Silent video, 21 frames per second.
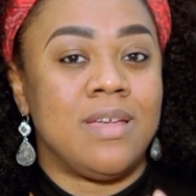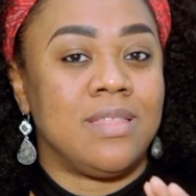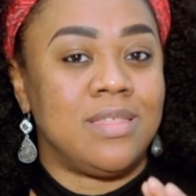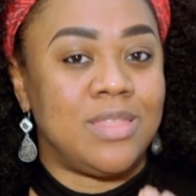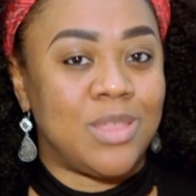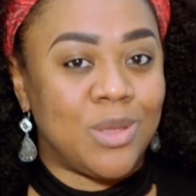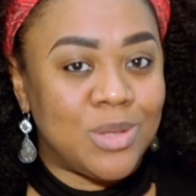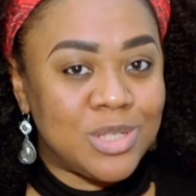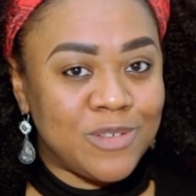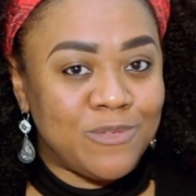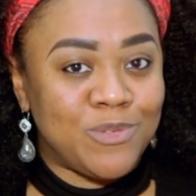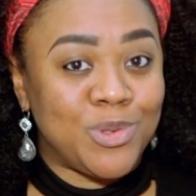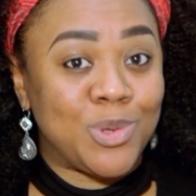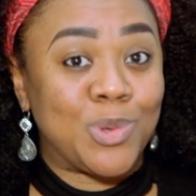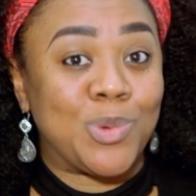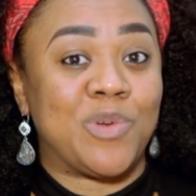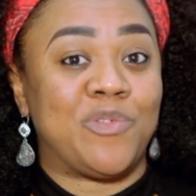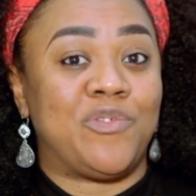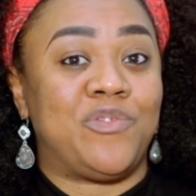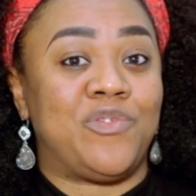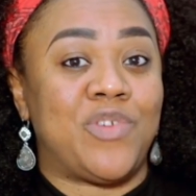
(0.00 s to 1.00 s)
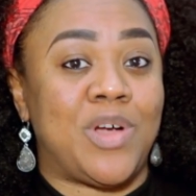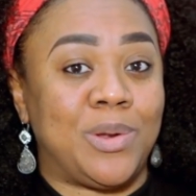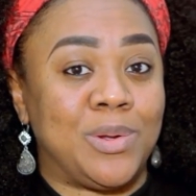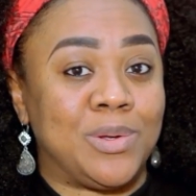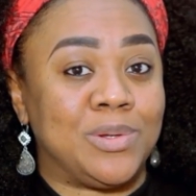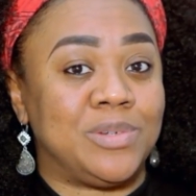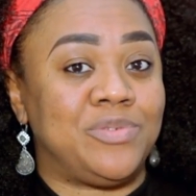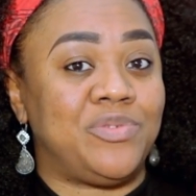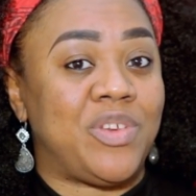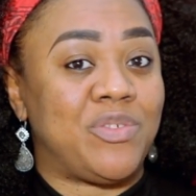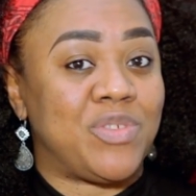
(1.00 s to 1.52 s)
Those of you who have
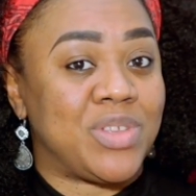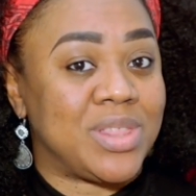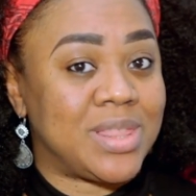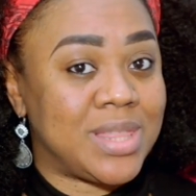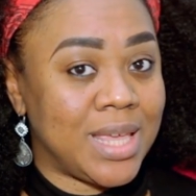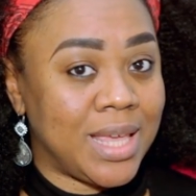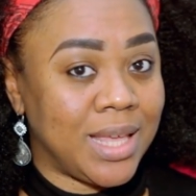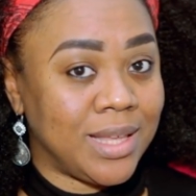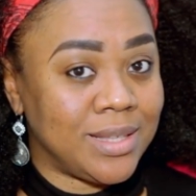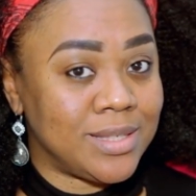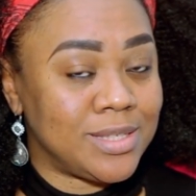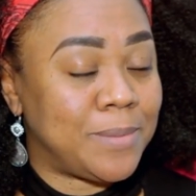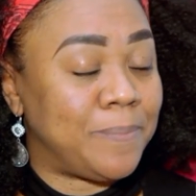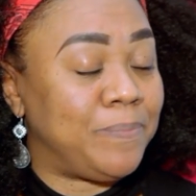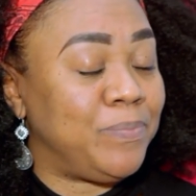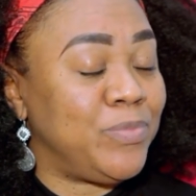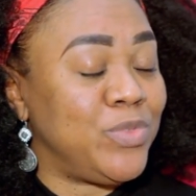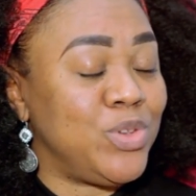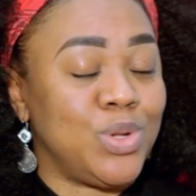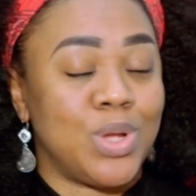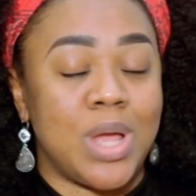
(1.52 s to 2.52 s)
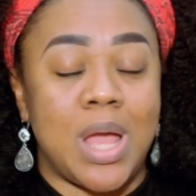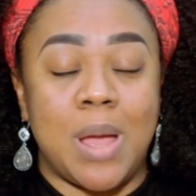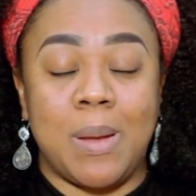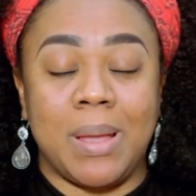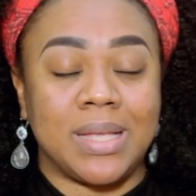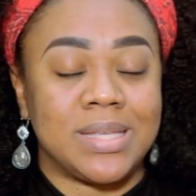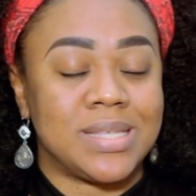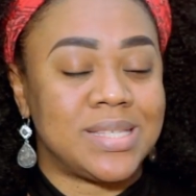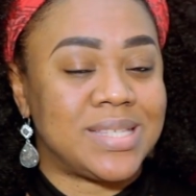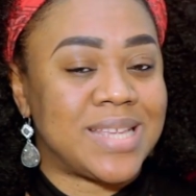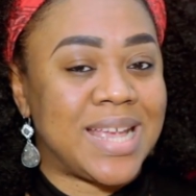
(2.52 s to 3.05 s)
followed Favorite Things, you know how
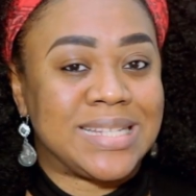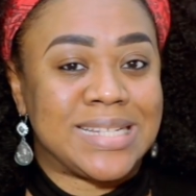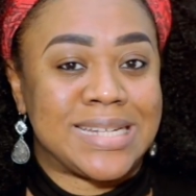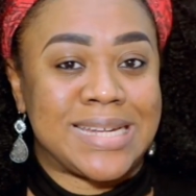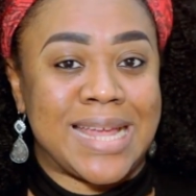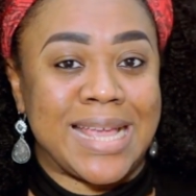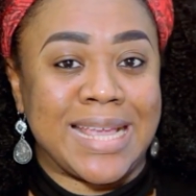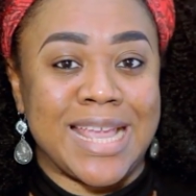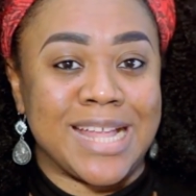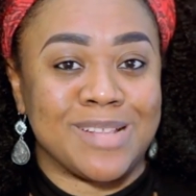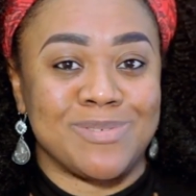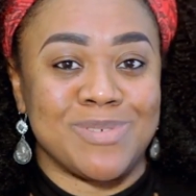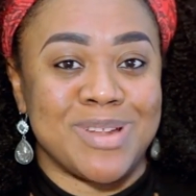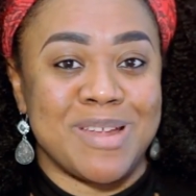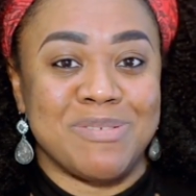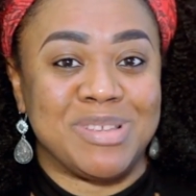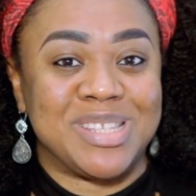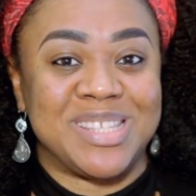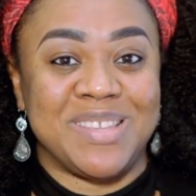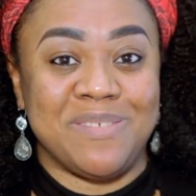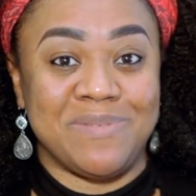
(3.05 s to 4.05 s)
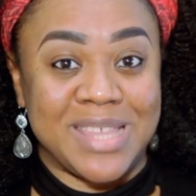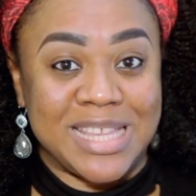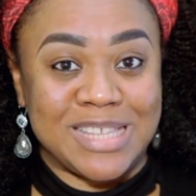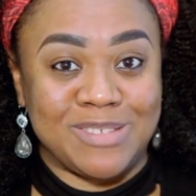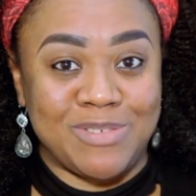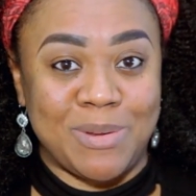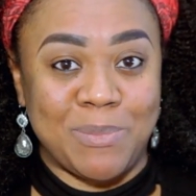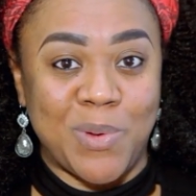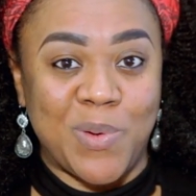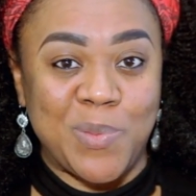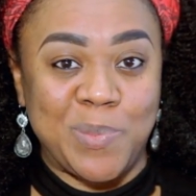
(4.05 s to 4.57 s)
excited I get when I receive
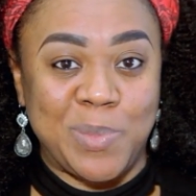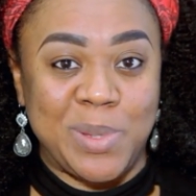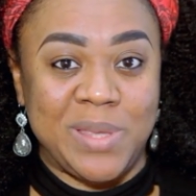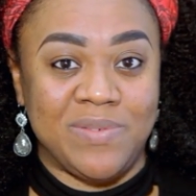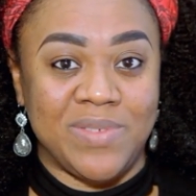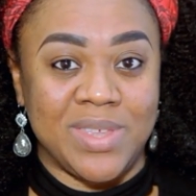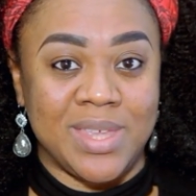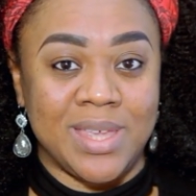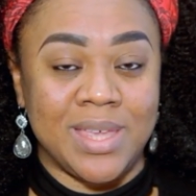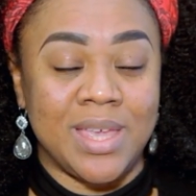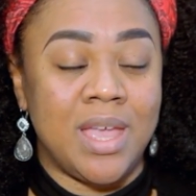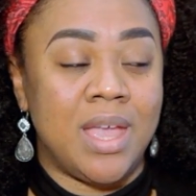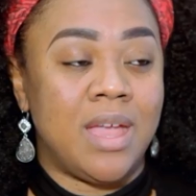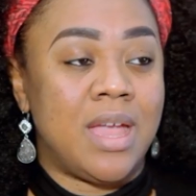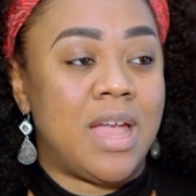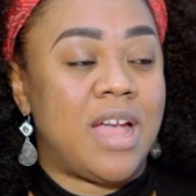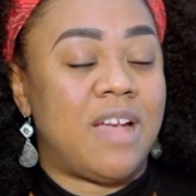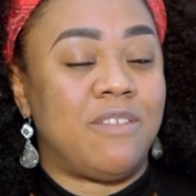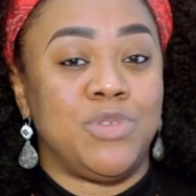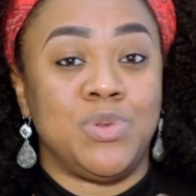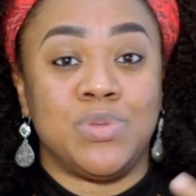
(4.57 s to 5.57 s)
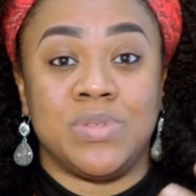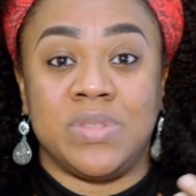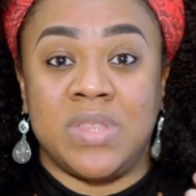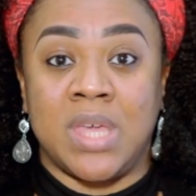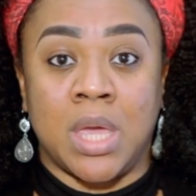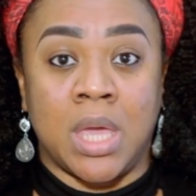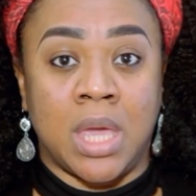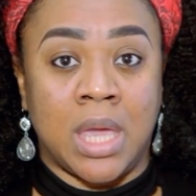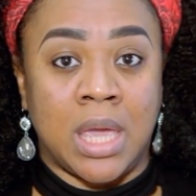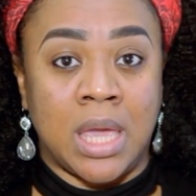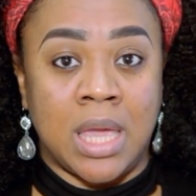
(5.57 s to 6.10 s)
things from OPV. I've used
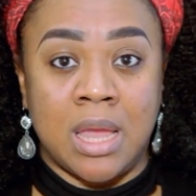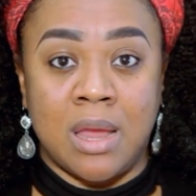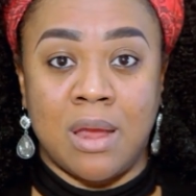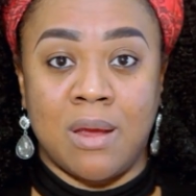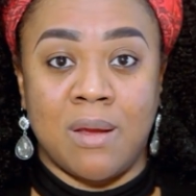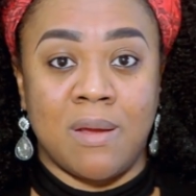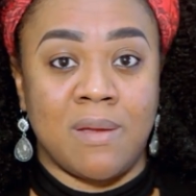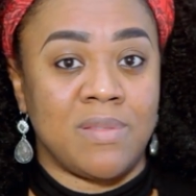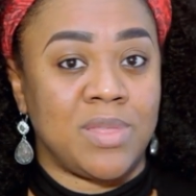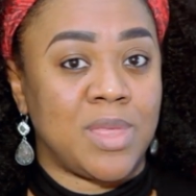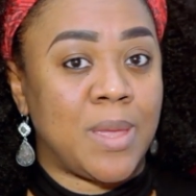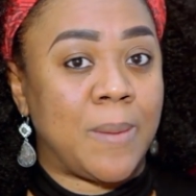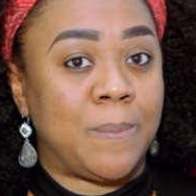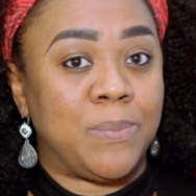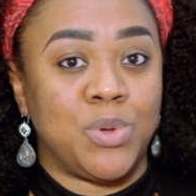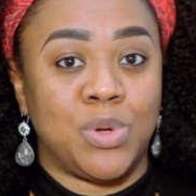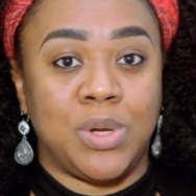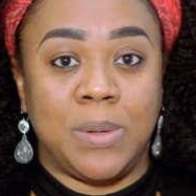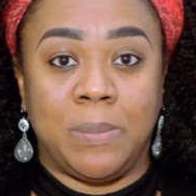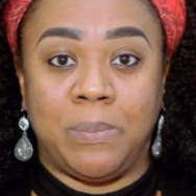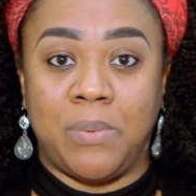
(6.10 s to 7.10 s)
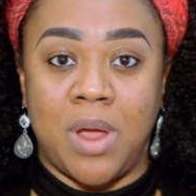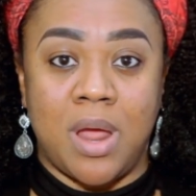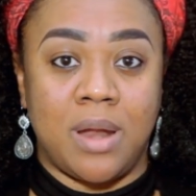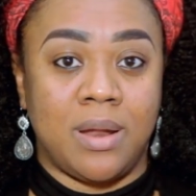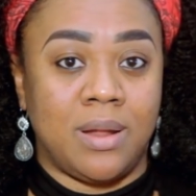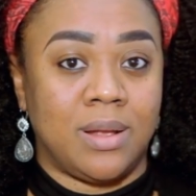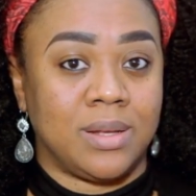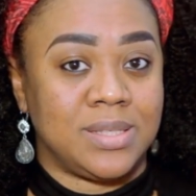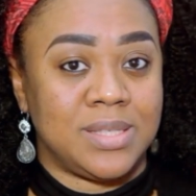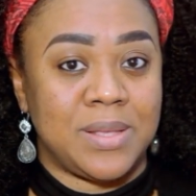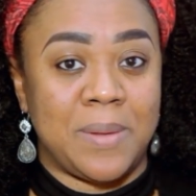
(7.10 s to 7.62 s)
their hair, their beauty
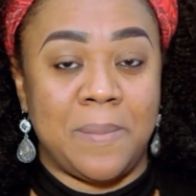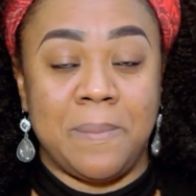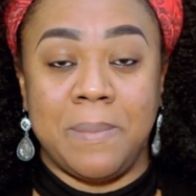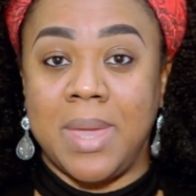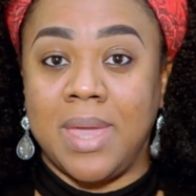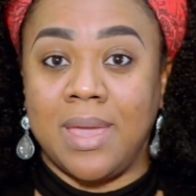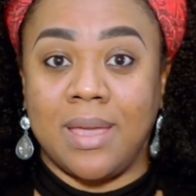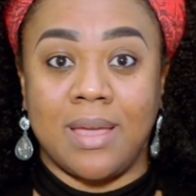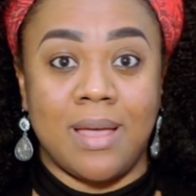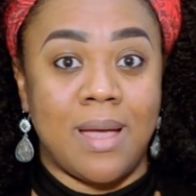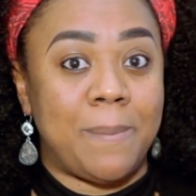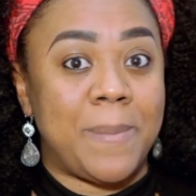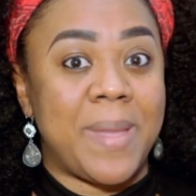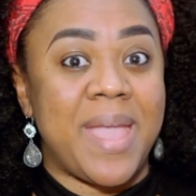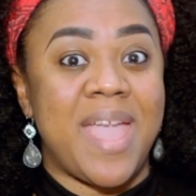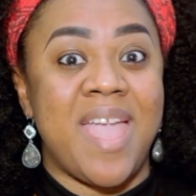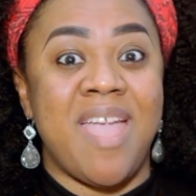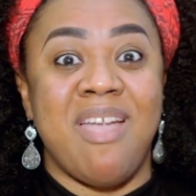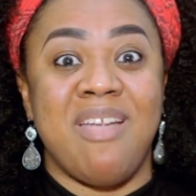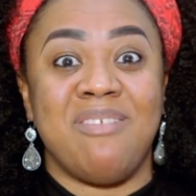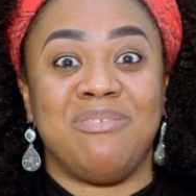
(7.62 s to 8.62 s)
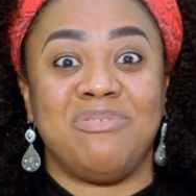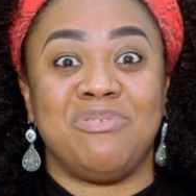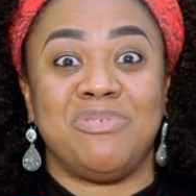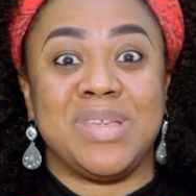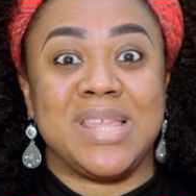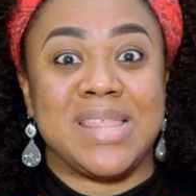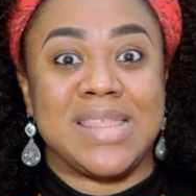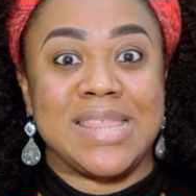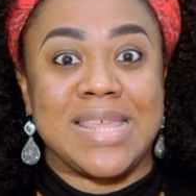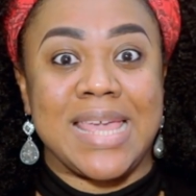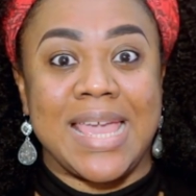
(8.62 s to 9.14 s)
products, their makeup,
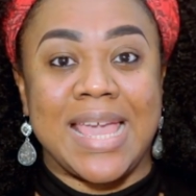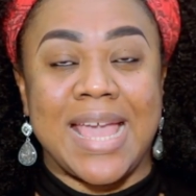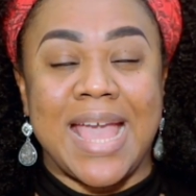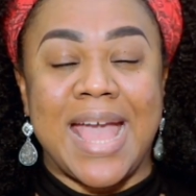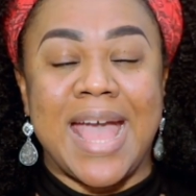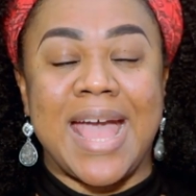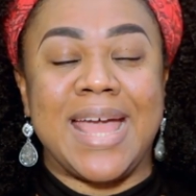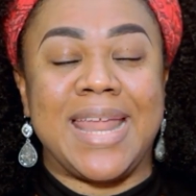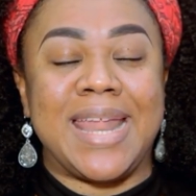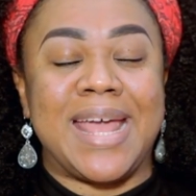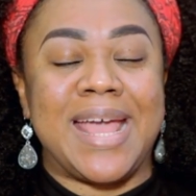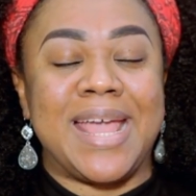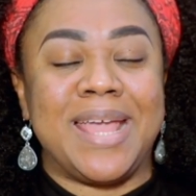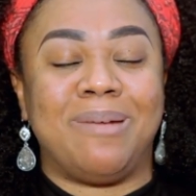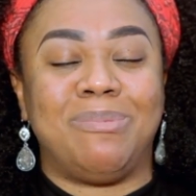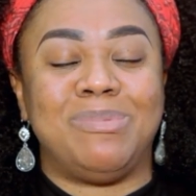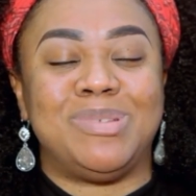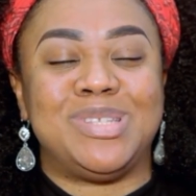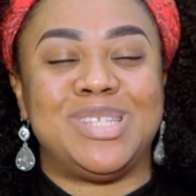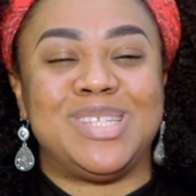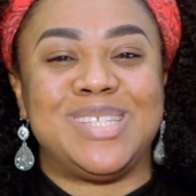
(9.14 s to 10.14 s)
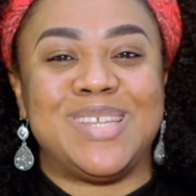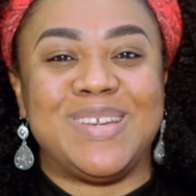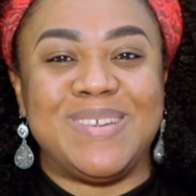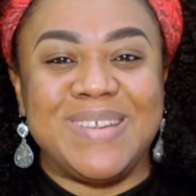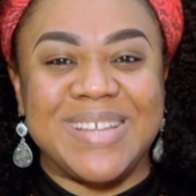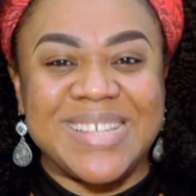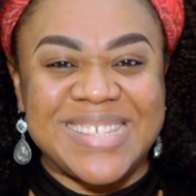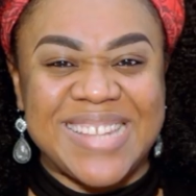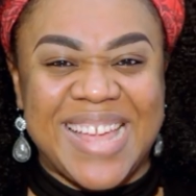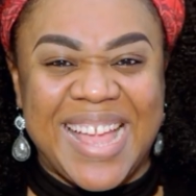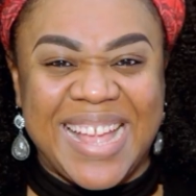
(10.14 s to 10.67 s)
everything, and I am so
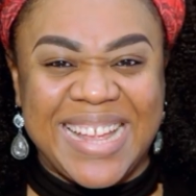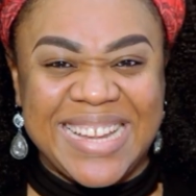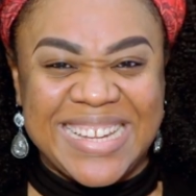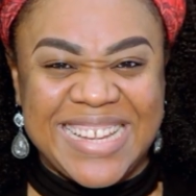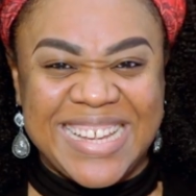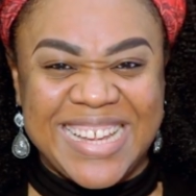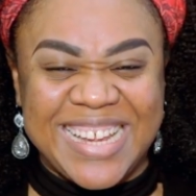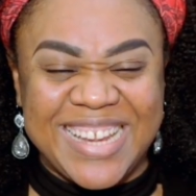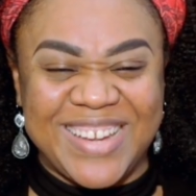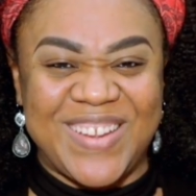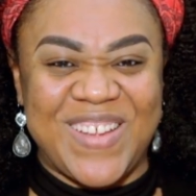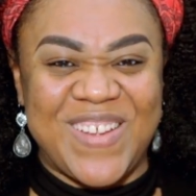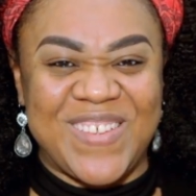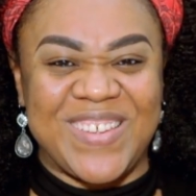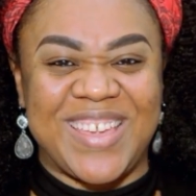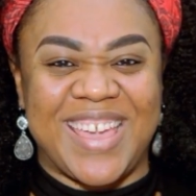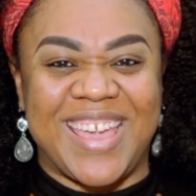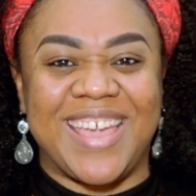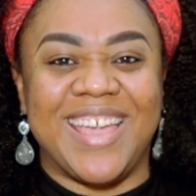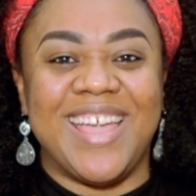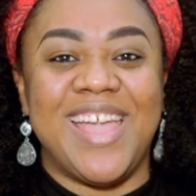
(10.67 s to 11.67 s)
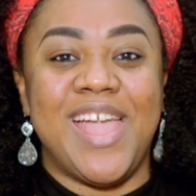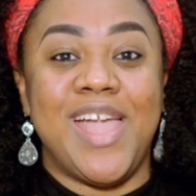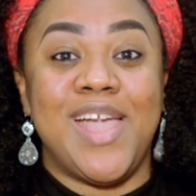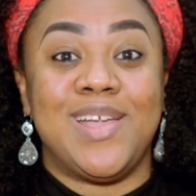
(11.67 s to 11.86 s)
excited. Okay.